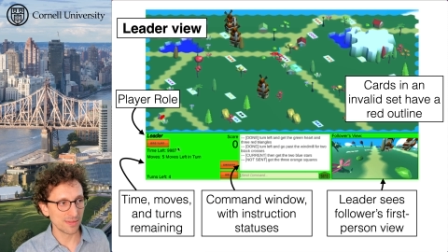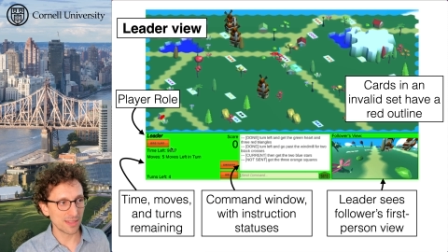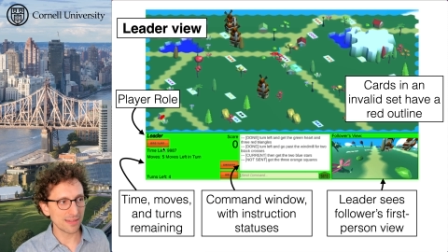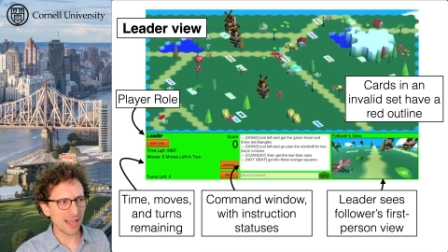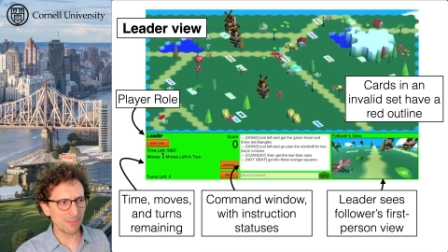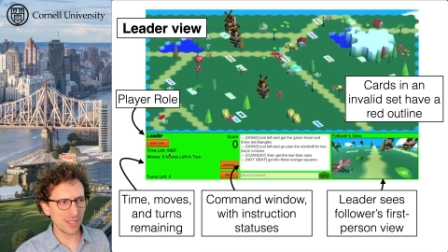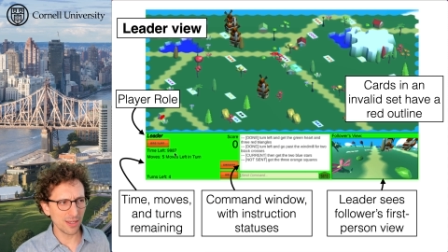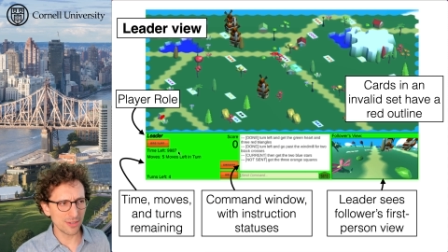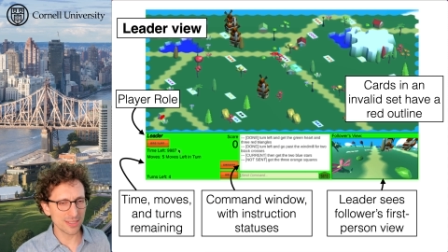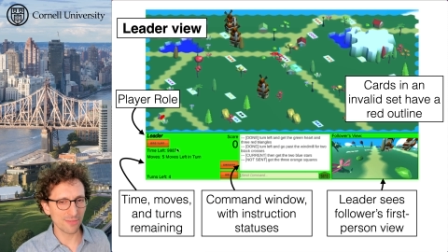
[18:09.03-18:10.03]
The time
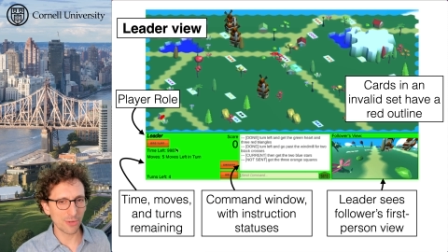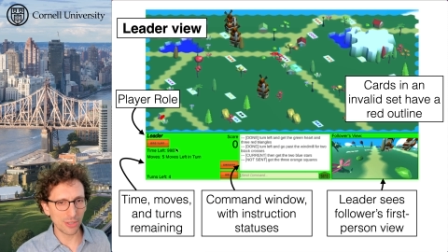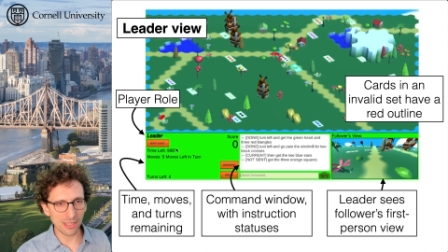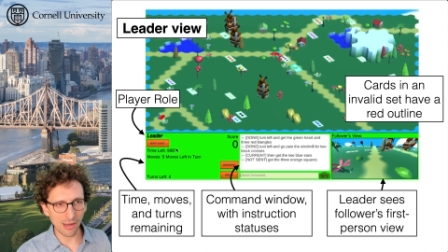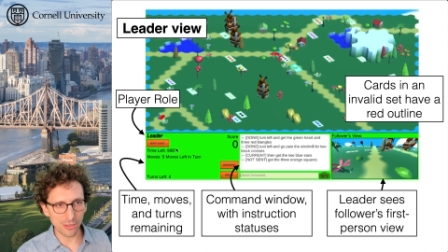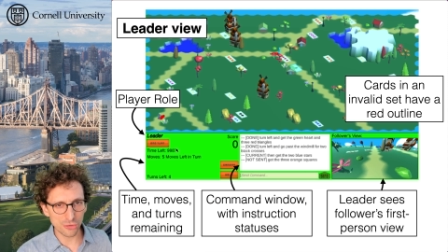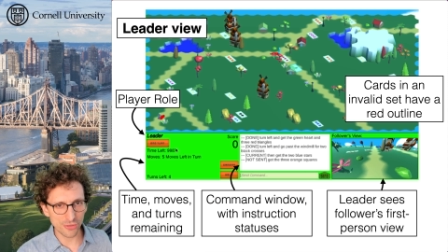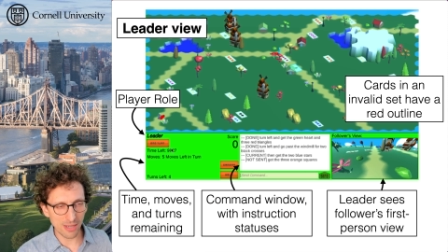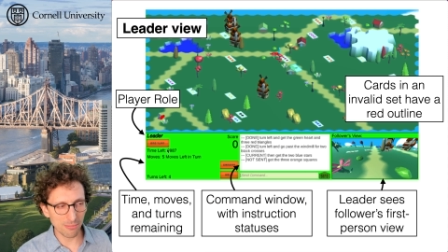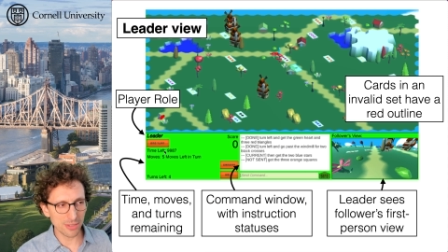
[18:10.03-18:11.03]
here is a very large
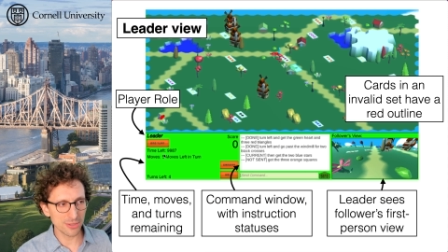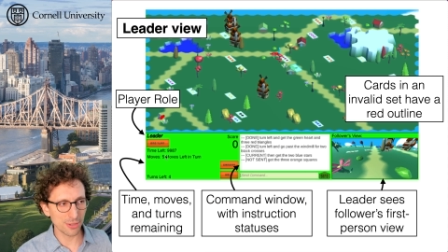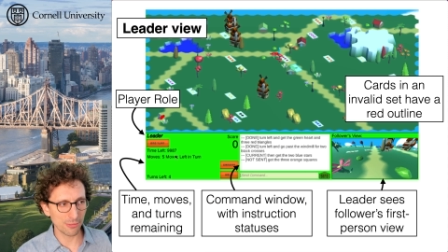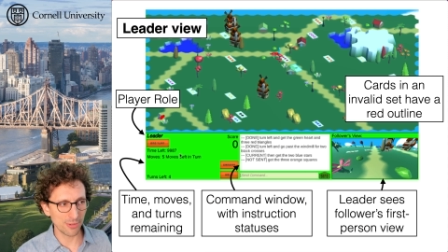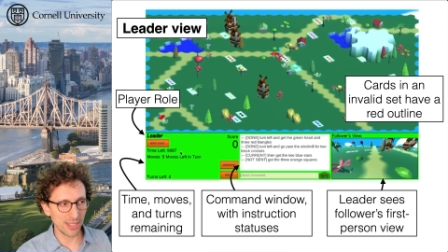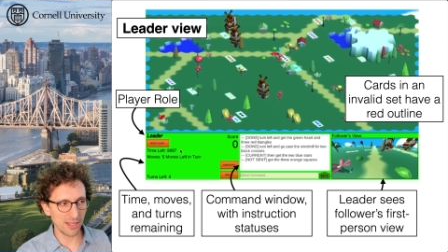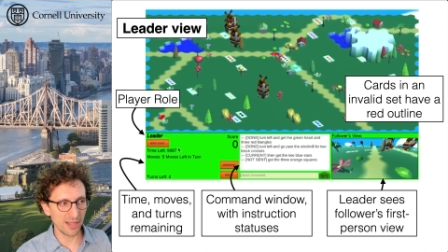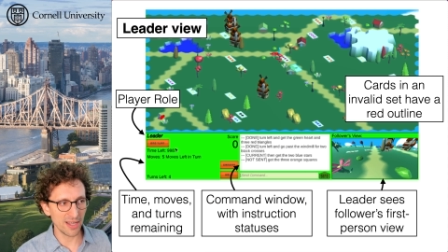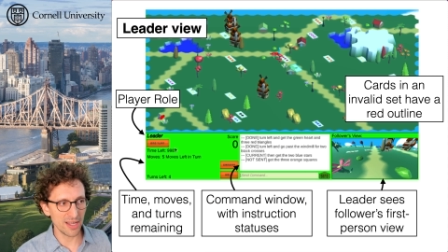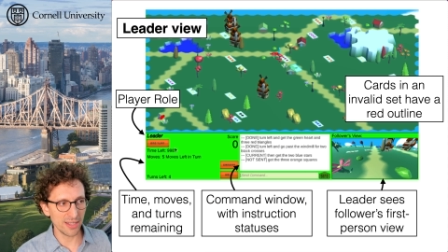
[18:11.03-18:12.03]
number, so
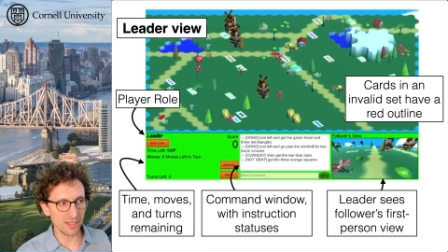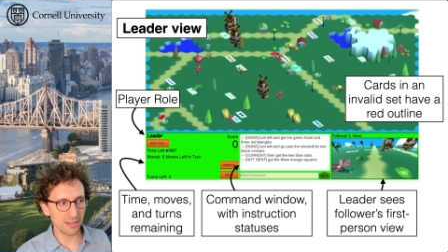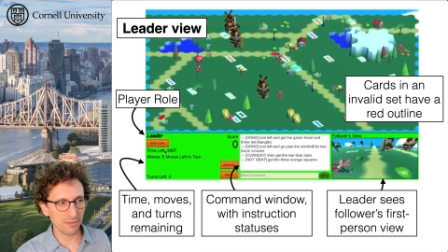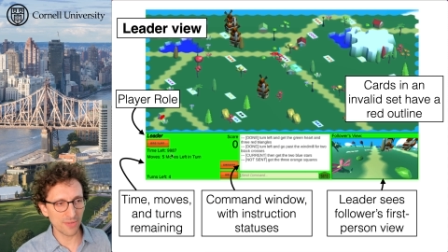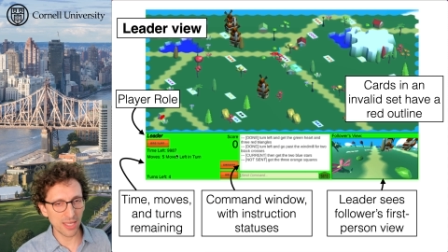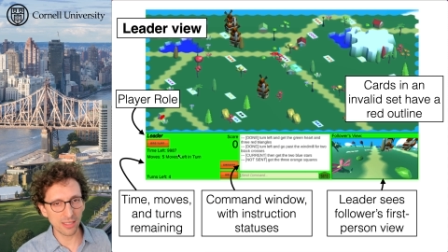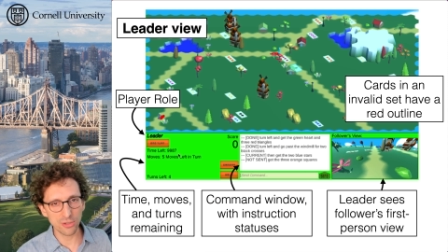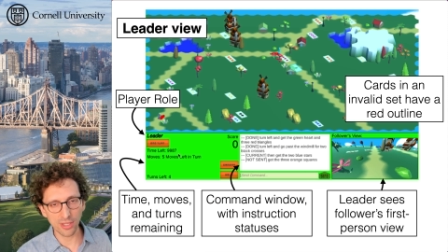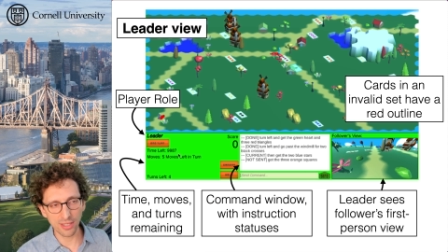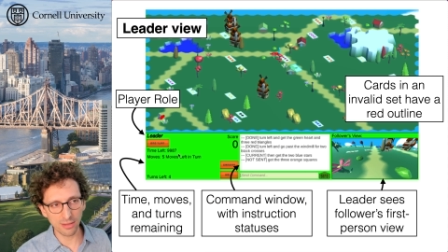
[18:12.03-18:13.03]
it's fake
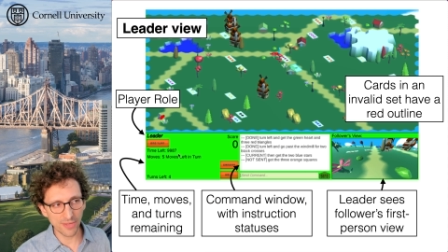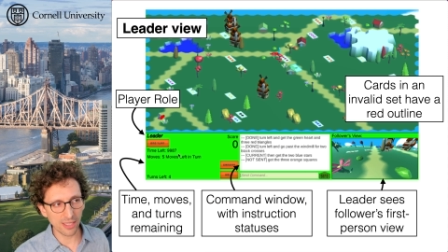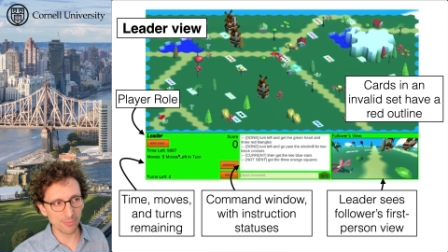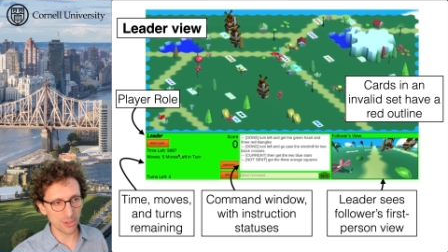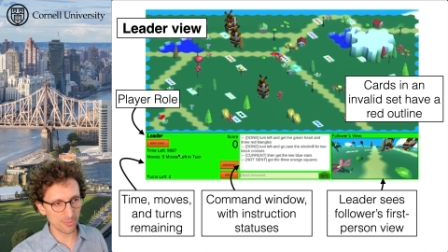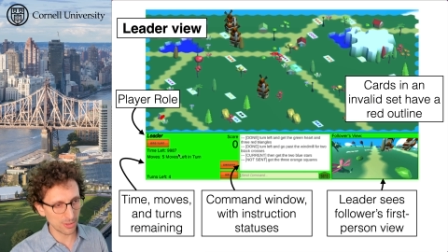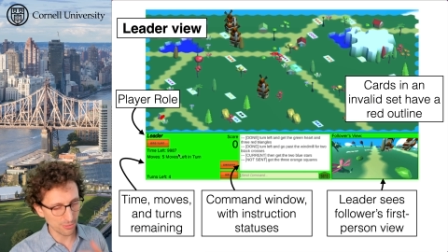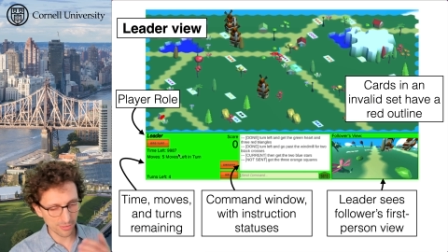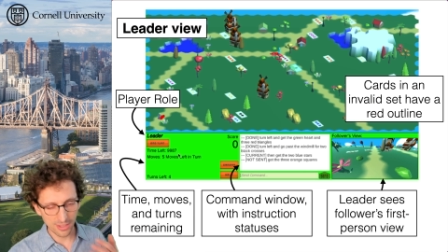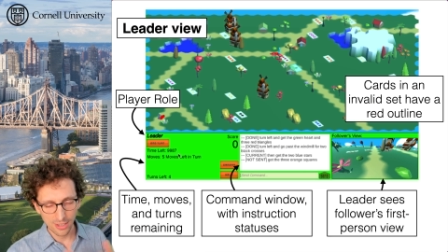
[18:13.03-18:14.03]
just
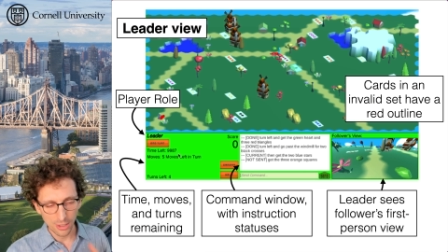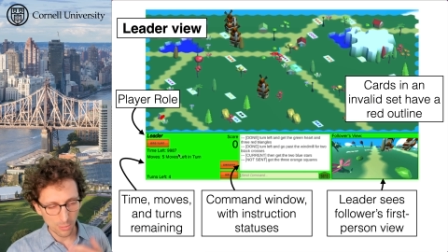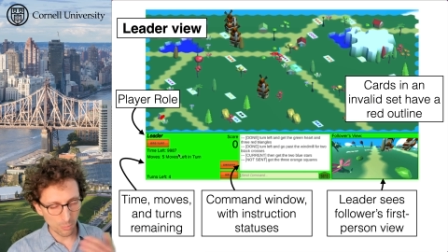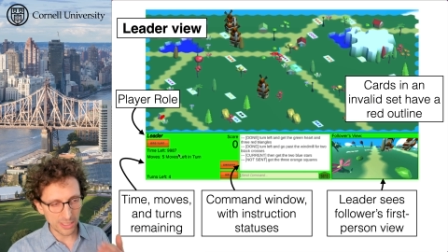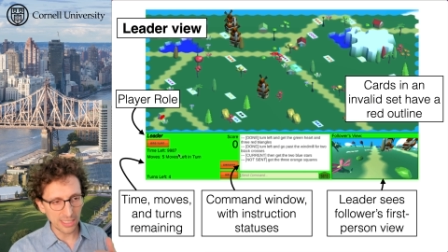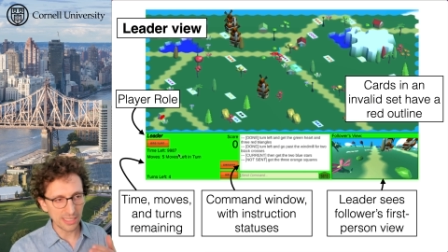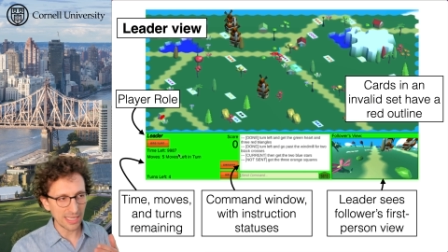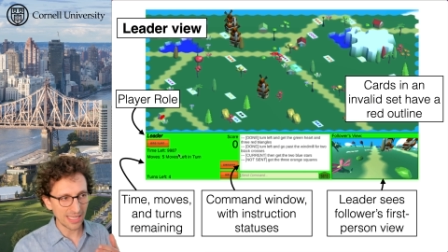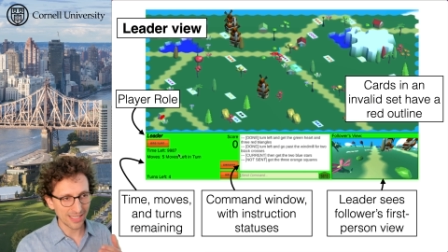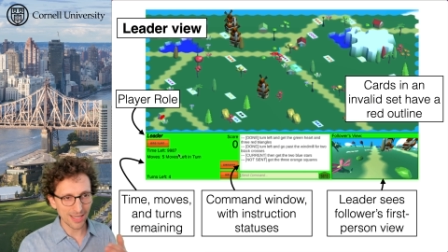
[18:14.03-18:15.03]
because
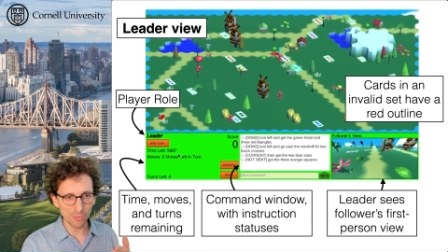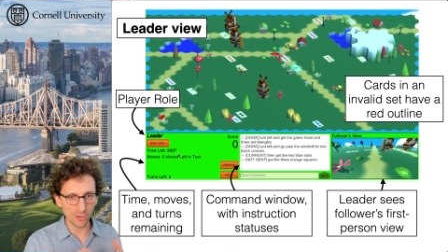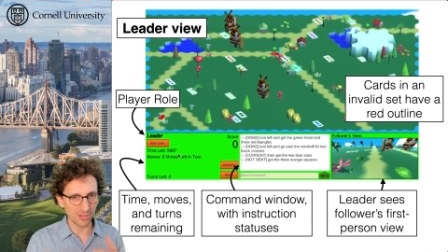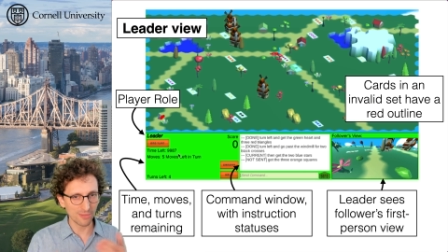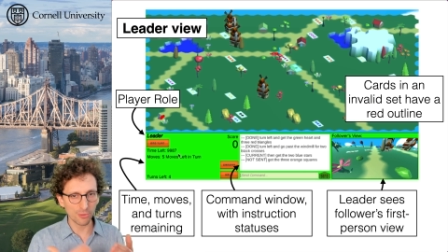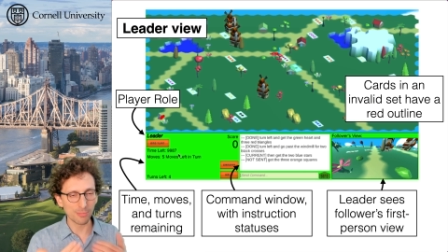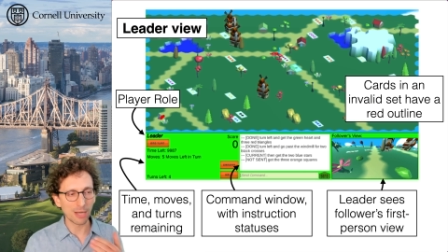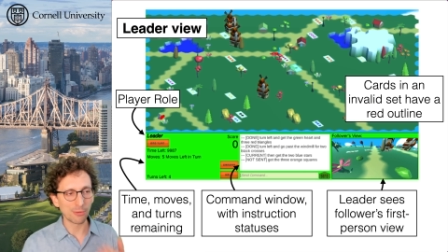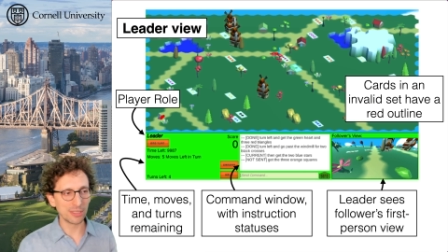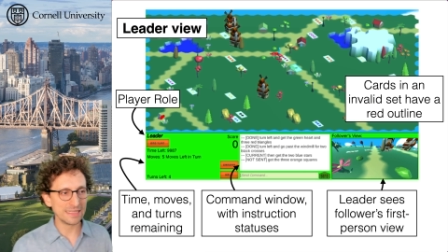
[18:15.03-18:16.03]
we capture that from
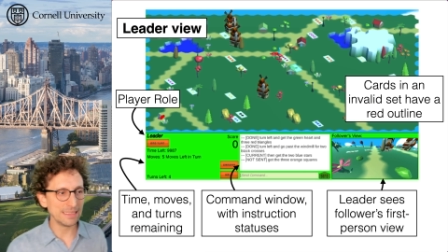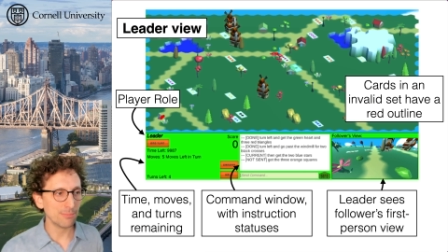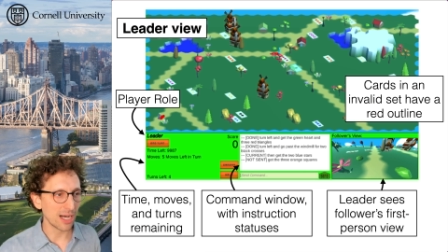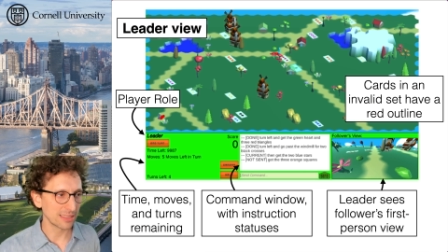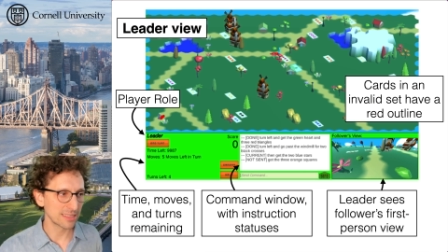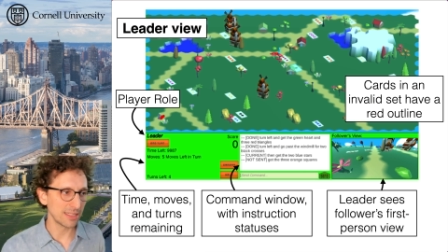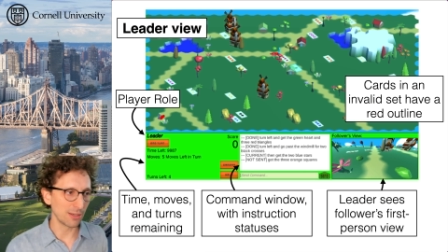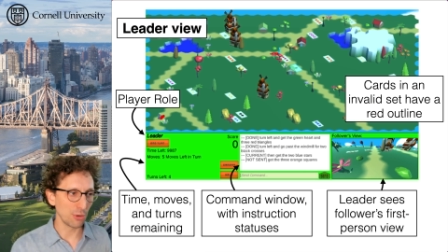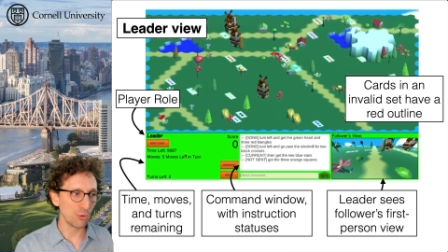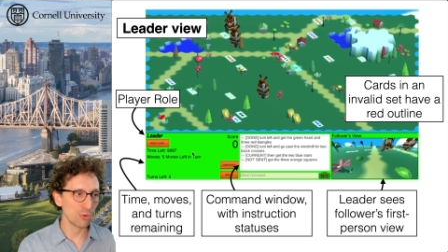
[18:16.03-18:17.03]
our debug scenario.